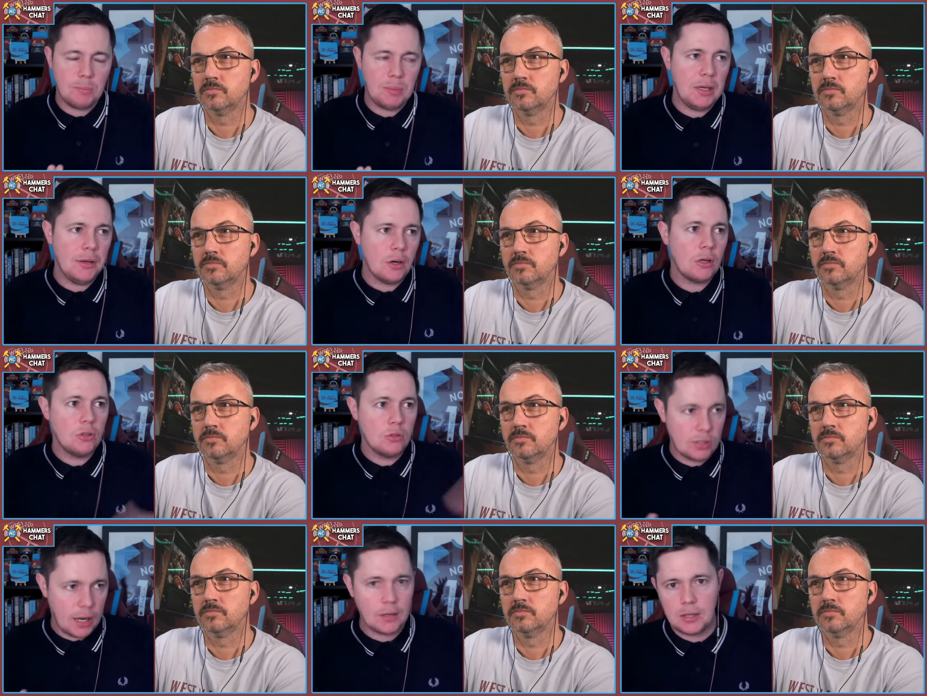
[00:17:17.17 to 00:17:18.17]
Speaker 1: Pienaar,
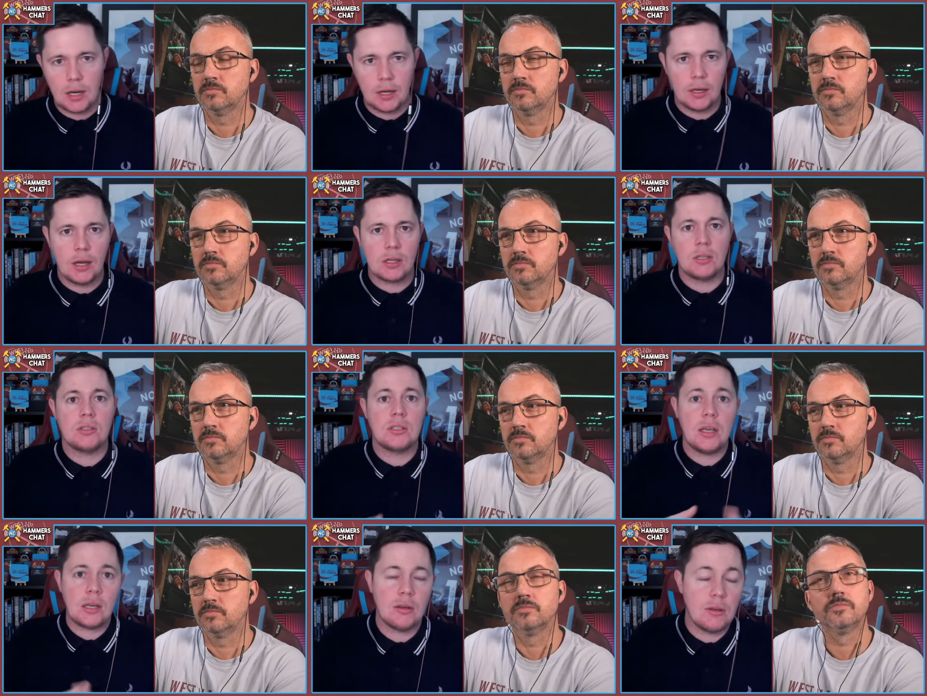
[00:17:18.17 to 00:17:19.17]
who's at Ajax. And
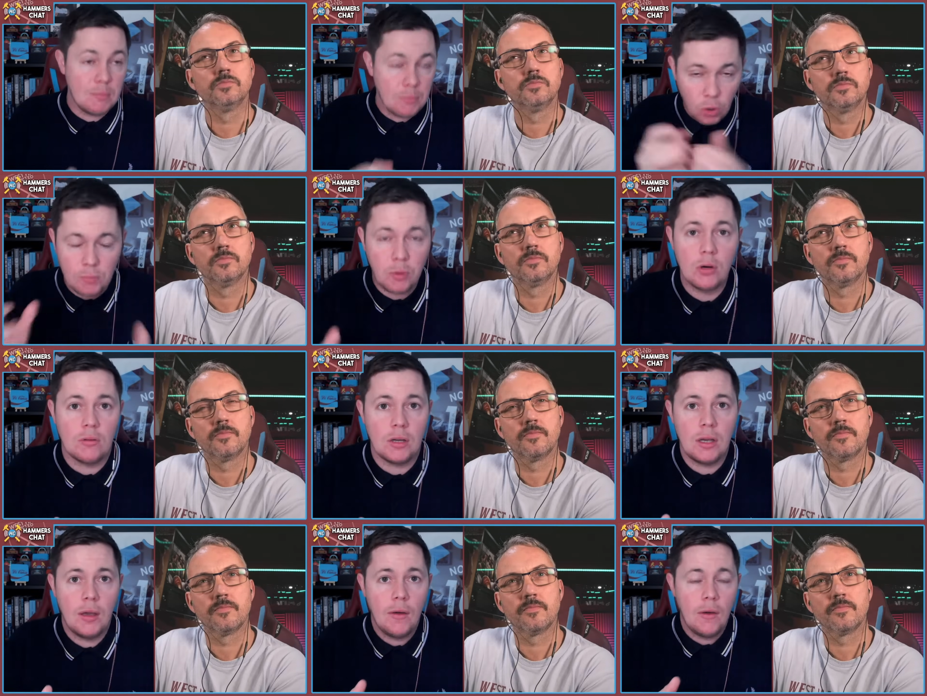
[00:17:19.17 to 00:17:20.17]
second, and more
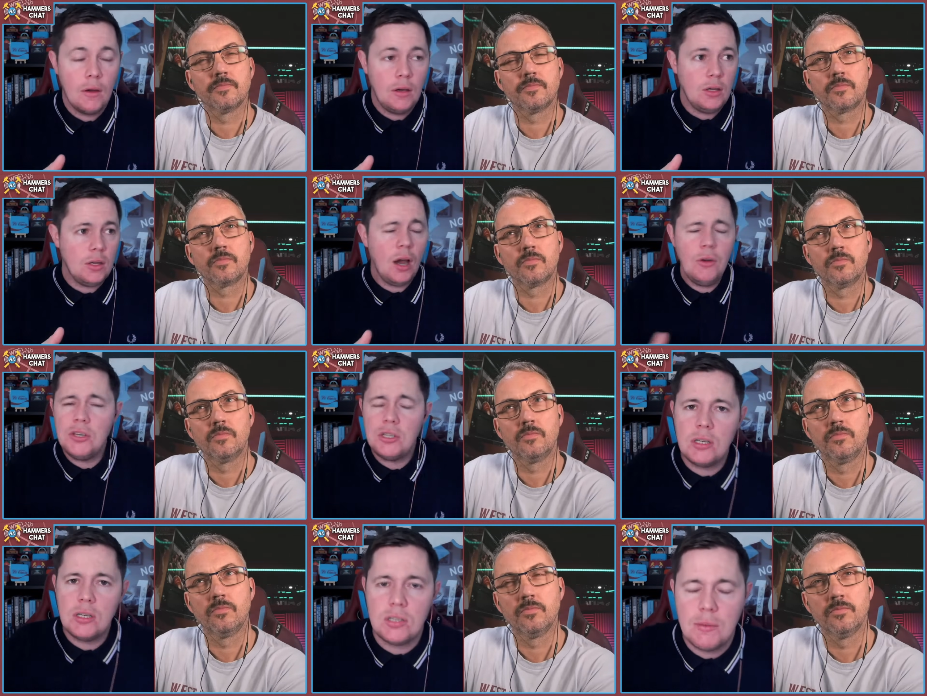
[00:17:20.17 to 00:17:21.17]
importantly, how do you
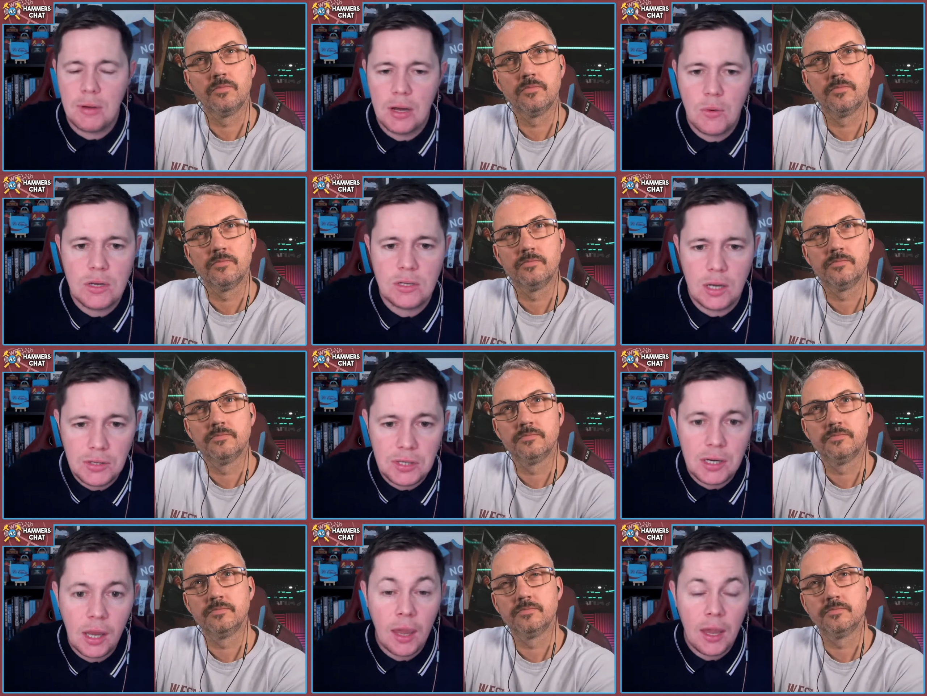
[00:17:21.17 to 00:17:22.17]
say his name, by the way? Is it
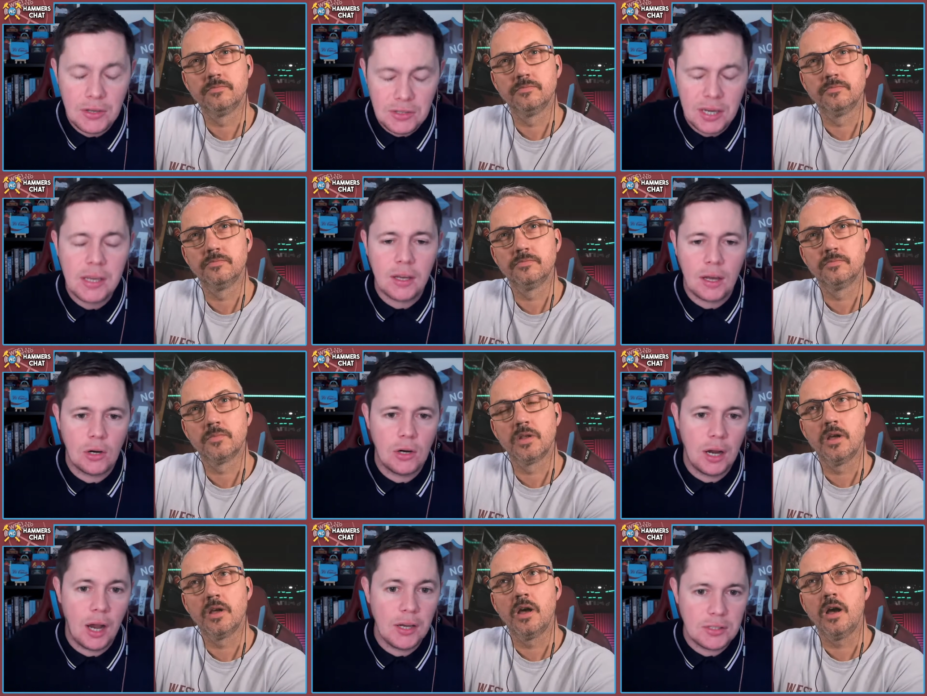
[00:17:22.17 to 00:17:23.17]
Heitinga or
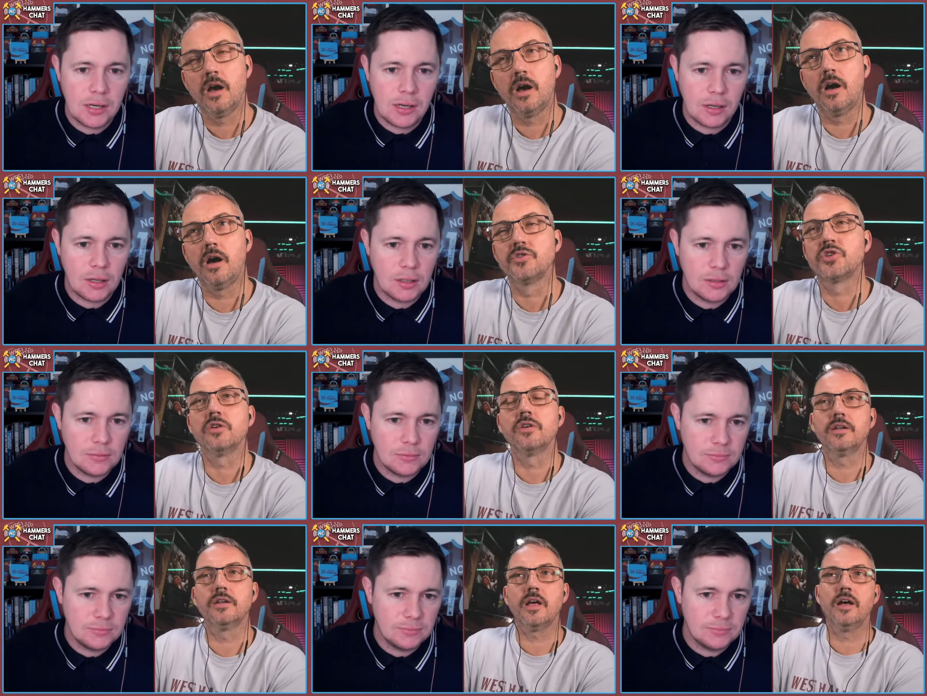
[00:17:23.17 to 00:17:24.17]
Speaker 2: Heitinga? Oh, John,
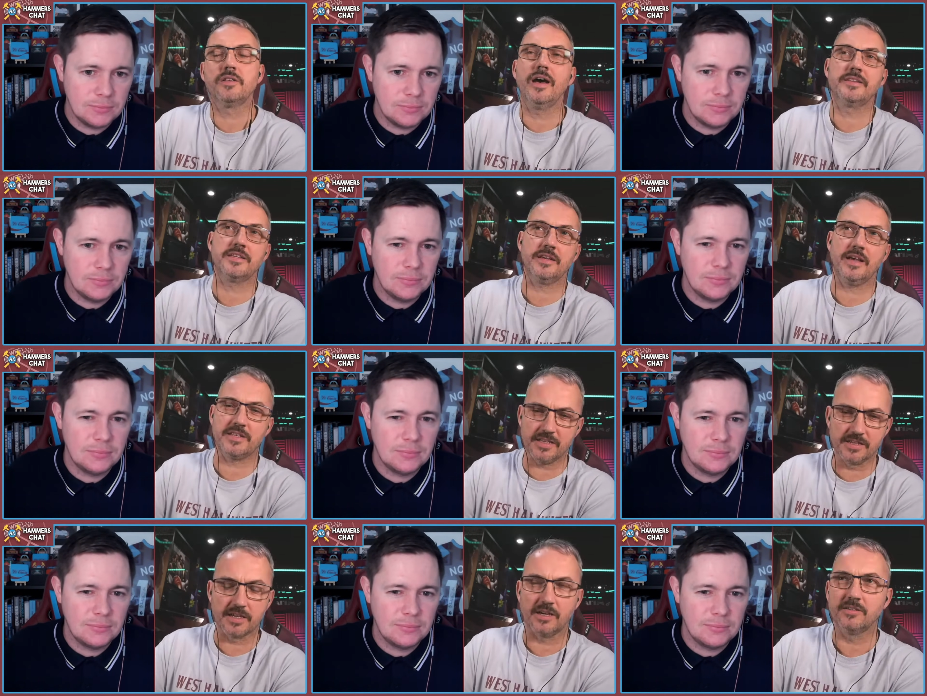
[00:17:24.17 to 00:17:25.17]

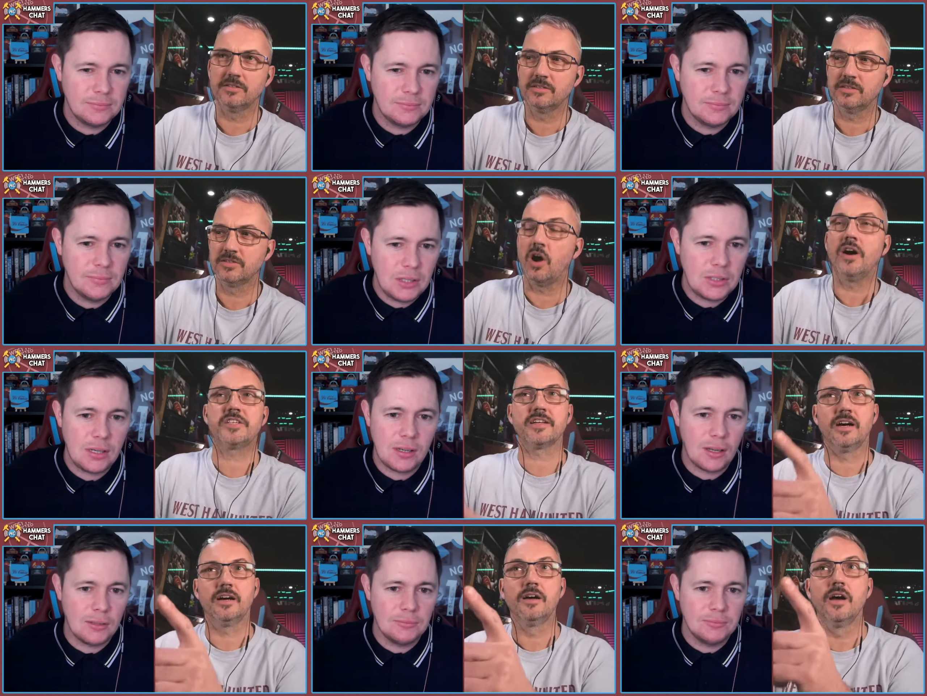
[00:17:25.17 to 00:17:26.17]
Heitinga.
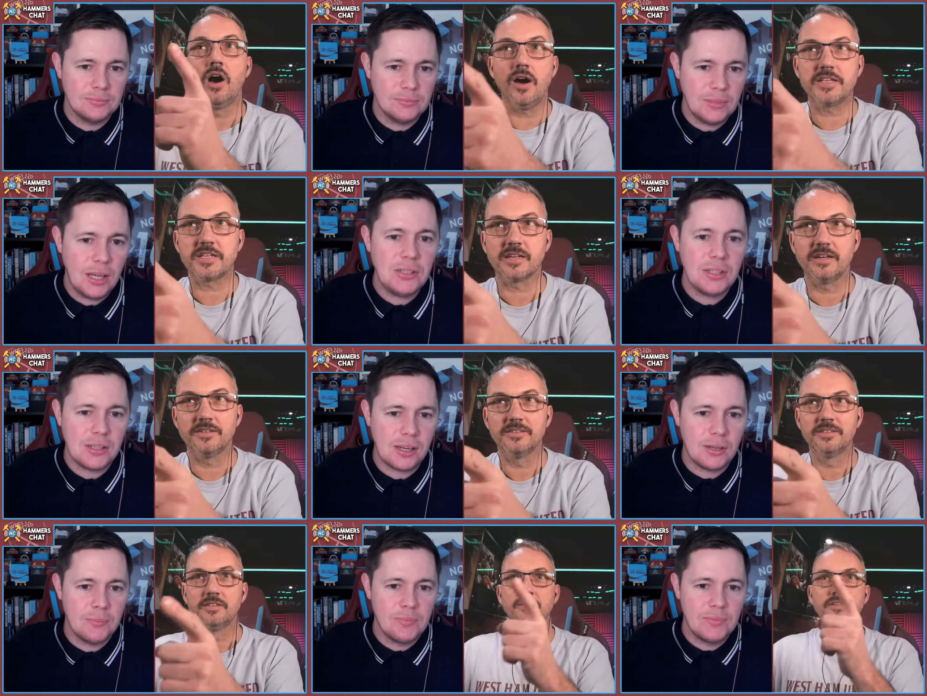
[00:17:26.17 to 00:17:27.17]
Heitinga.
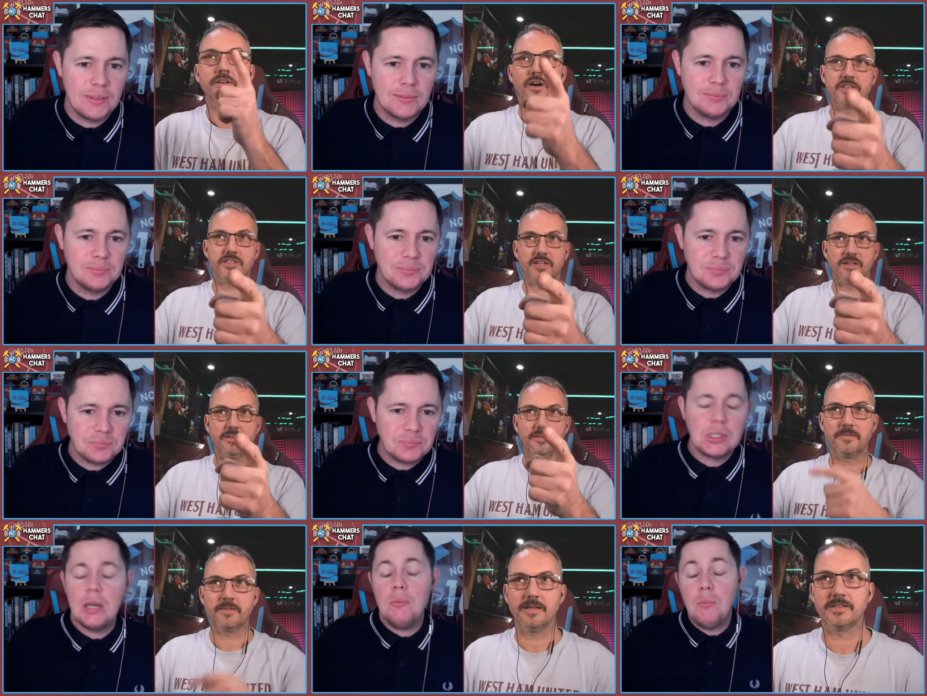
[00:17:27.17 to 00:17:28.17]
Heitinga. Heitinga,
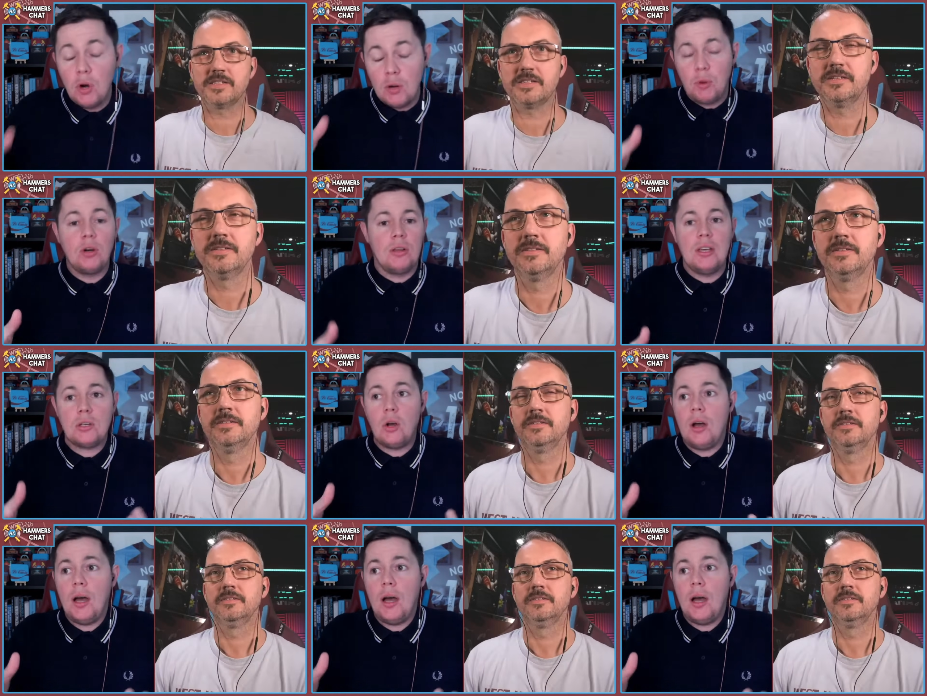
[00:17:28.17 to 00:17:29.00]
yes. More importantly, he's got